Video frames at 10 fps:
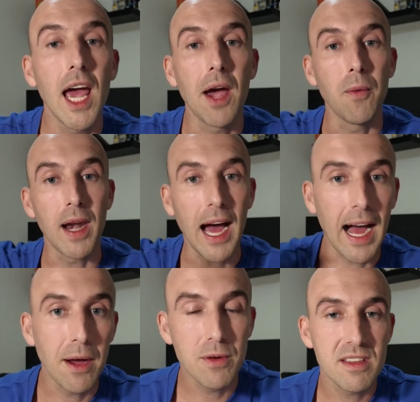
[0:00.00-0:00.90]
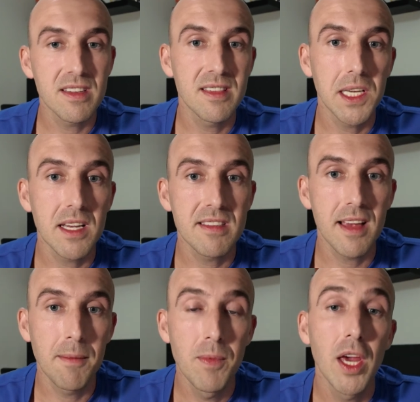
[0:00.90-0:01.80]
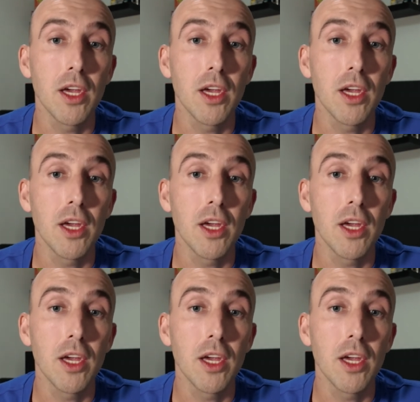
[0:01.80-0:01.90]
And when I a CSM,